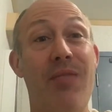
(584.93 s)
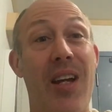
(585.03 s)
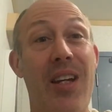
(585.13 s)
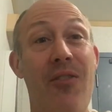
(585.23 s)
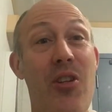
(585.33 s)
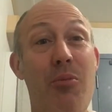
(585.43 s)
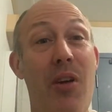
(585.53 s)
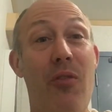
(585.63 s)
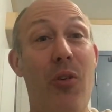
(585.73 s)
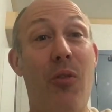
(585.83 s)
I've given you
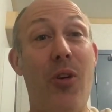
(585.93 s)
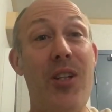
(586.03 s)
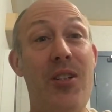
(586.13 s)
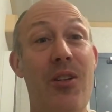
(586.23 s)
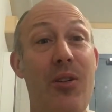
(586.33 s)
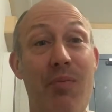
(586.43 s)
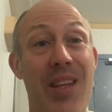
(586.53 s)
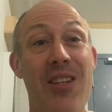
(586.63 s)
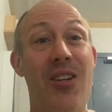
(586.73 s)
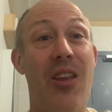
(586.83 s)
my full 42.
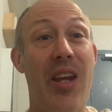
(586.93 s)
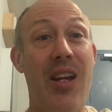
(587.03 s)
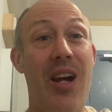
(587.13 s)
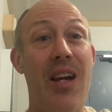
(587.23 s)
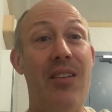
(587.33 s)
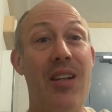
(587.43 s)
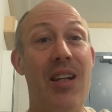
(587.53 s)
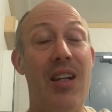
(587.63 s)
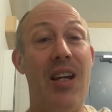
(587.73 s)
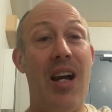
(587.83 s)
That's all I got.
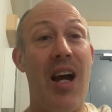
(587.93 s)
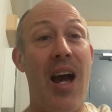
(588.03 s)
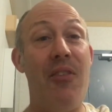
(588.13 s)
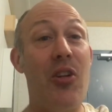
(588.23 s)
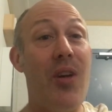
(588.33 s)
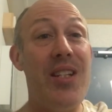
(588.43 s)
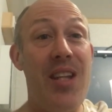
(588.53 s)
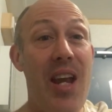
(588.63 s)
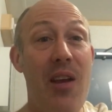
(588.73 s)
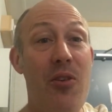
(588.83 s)
Have a great
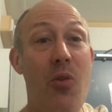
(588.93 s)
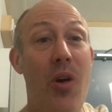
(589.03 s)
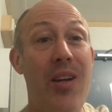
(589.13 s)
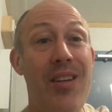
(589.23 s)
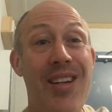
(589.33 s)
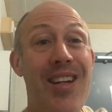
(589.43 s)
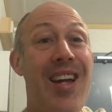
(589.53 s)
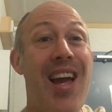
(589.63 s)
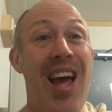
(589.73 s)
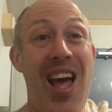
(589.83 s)
day, everyone.
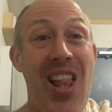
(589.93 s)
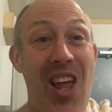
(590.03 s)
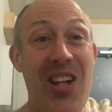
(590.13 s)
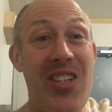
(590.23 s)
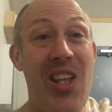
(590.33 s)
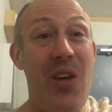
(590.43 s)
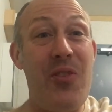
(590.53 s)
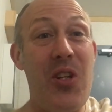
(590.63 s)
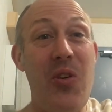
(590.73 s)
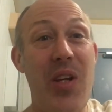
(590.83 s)
Lots of
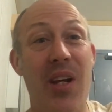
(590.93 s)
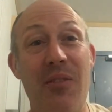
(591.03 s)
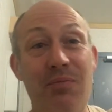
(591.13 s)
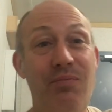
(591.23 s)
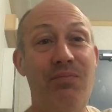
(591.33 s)
love to you.